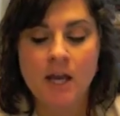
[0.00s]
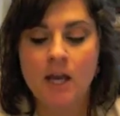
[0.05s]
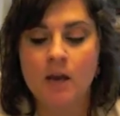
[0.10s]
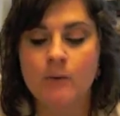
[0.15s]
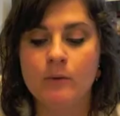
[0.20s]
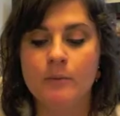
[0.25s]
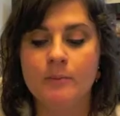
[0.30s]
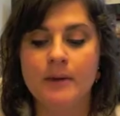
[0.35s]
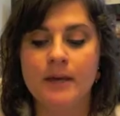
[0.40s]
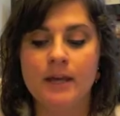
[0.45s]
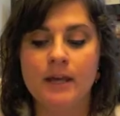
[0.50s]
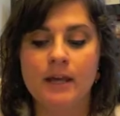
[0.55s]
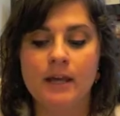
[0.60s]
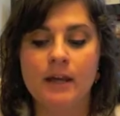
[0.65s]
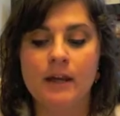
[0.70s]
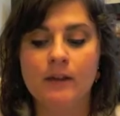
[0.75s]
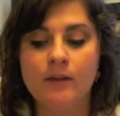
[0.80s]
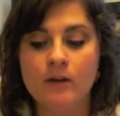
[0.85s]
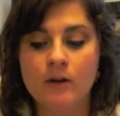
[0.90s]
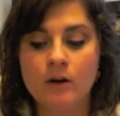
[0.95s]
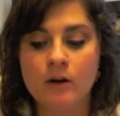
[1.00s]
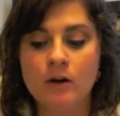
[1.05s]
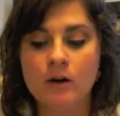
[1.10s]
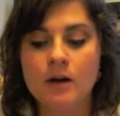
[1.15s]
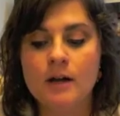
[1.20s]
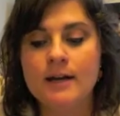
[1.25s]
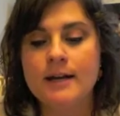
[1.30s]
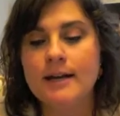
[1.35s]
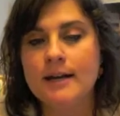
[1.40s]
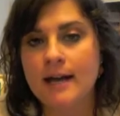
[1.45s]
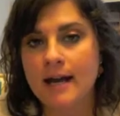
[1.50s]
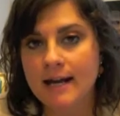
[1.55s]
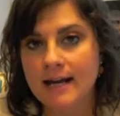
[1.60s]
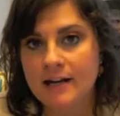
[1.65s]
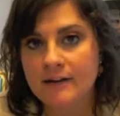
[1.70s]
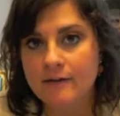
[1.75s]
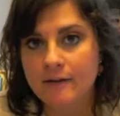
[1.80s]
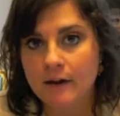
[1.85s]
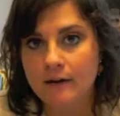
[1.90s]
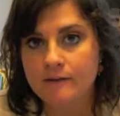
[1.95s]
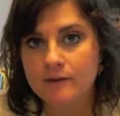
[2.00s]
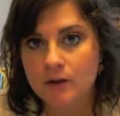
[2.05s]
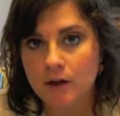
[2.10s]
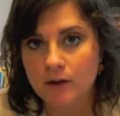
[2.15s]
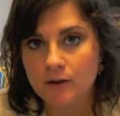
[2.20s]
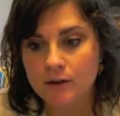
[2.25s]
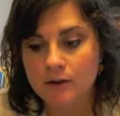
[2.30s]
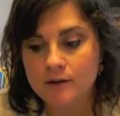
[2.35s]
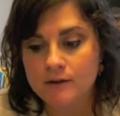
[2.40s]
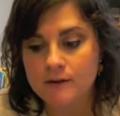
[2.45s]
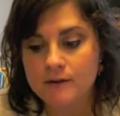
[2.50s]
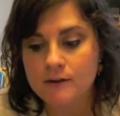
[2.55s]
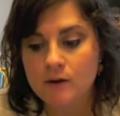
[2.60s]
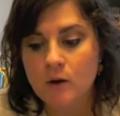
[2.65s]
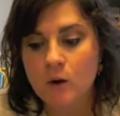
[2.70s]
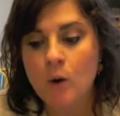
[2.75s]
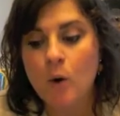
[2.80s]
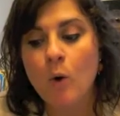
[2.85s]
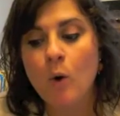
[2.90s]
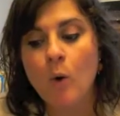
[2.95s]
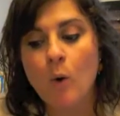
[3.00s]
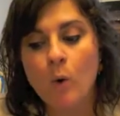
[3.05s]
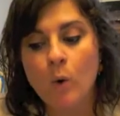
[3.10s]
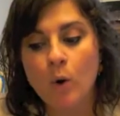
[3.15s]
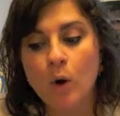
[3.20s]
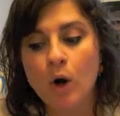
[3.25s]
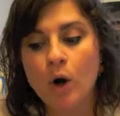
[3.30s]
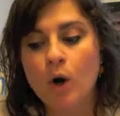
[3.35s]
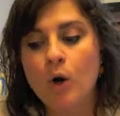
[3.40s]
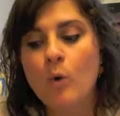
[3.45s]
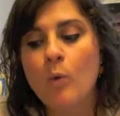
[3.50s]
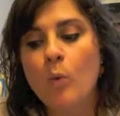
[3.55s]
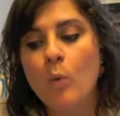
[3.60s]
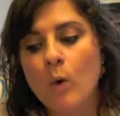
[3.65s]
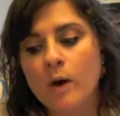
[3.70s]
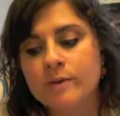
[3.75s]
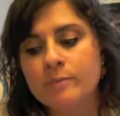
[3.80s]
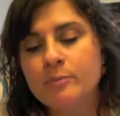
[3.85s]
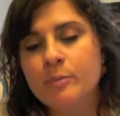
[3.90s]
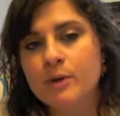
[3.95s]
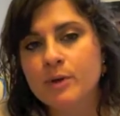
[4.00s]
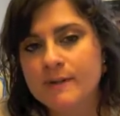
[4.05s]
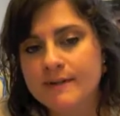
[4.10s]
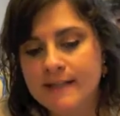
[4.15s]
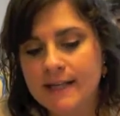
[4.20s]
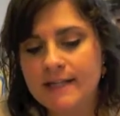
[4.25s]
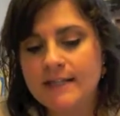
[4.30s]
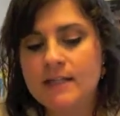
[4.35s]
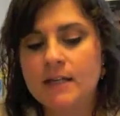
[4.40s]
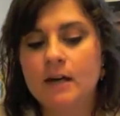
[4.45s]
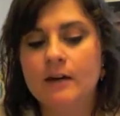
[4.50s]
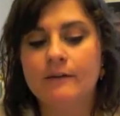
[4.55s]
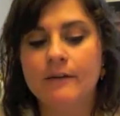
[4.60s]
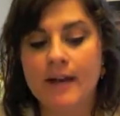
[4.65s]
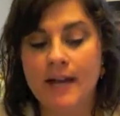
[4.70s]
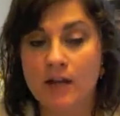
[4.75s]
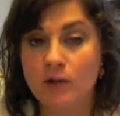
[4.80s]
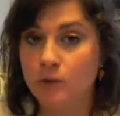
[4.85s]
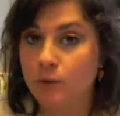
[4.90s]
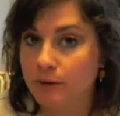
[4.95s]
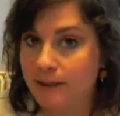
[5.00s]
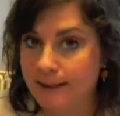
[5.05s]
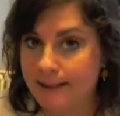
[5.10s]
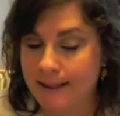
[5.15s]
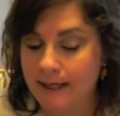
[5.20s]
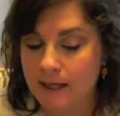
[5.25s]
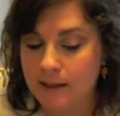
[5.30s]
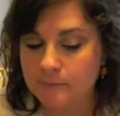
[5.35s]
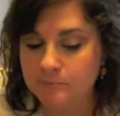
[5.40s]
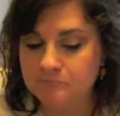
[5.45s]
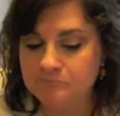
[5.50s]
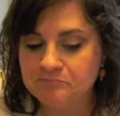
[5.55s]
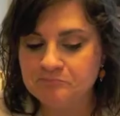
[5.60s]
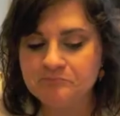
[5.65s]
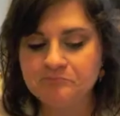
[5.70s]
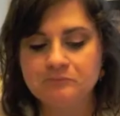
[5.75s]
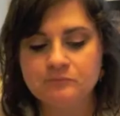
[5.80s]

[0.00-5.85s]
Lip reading: It will be either $95 or 1% of annual income.